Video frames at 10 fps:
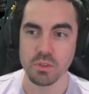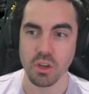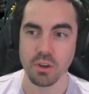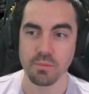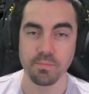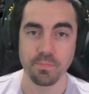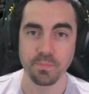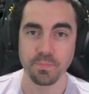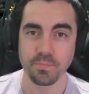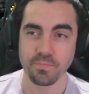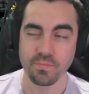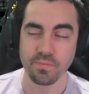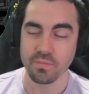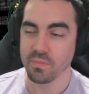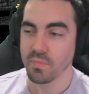so
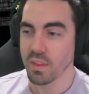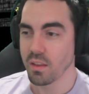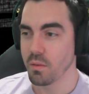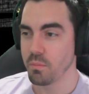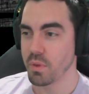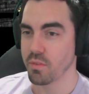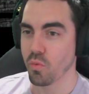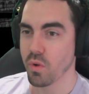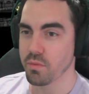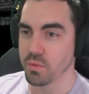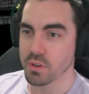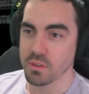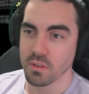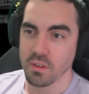bit of a rough one.